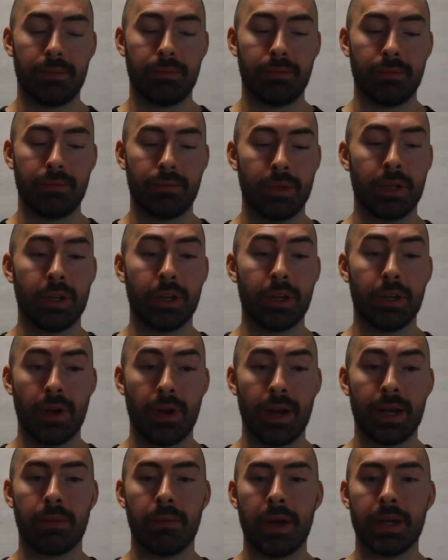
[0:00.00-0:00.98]
you can
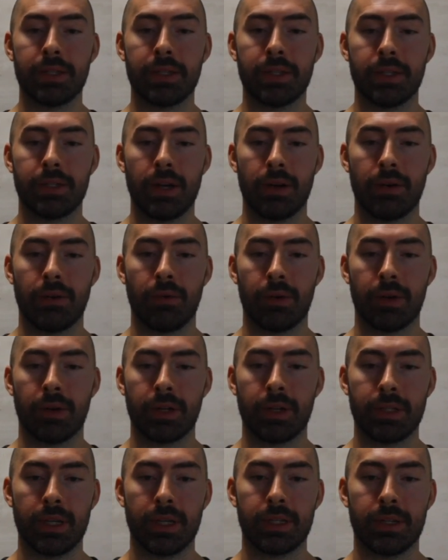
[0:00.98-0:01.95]
direct message our
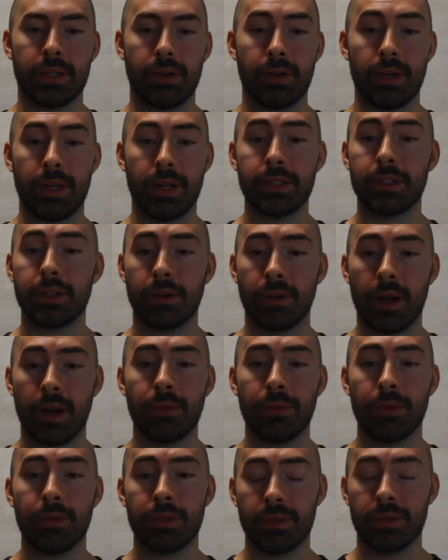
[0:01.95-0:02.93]
organization on Instagram.
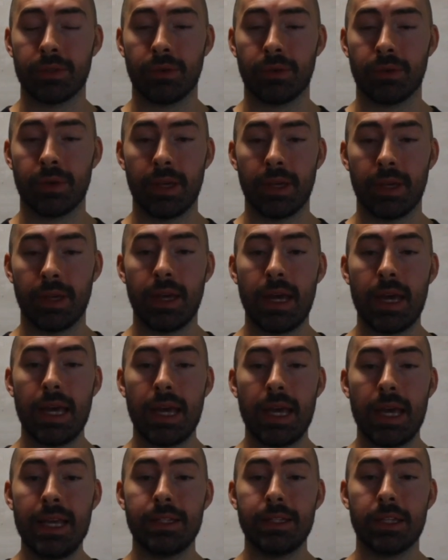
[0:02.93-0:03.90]
Those are sort of the
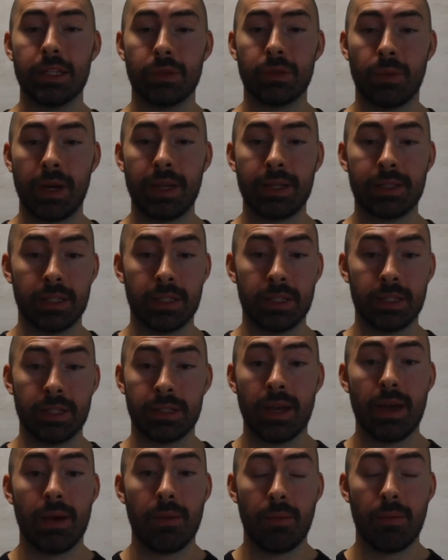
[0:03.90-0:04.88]
easiest ways to just
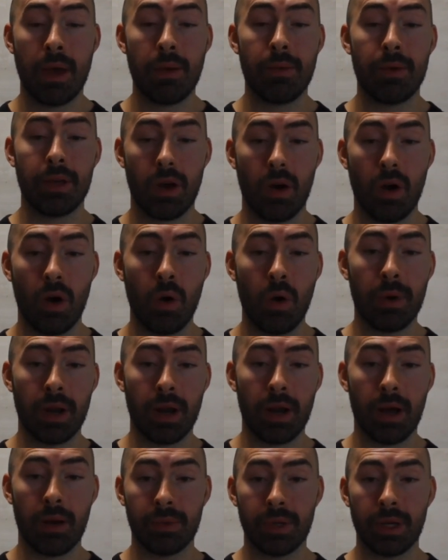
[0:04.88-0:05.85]
maybe open
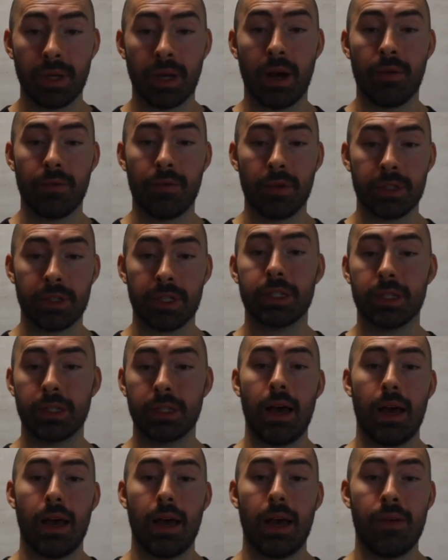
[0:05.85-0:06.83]
up the
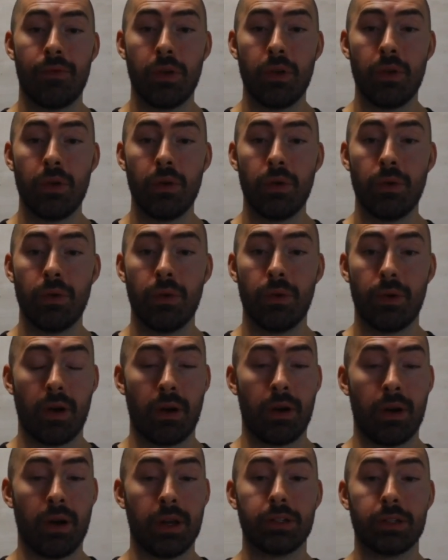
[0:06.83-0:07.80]
conversation. If you
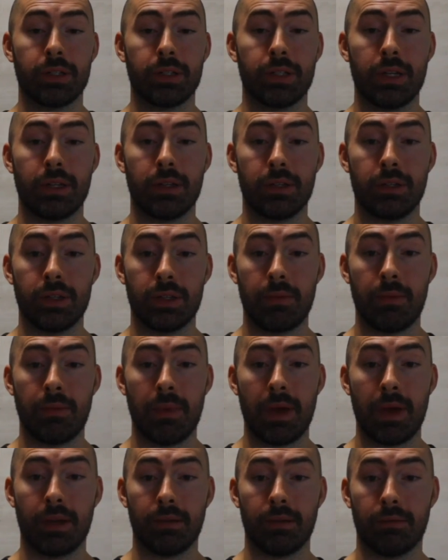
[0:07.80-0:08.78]
are interested to just
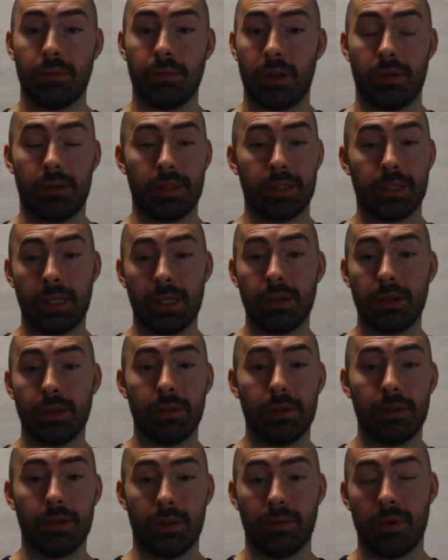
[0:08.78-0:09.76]
make a single
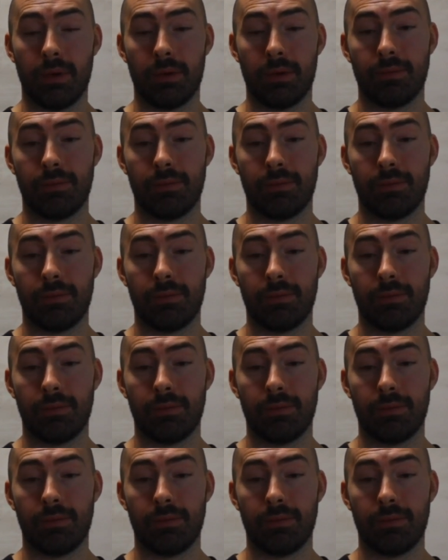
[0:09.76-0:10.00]
or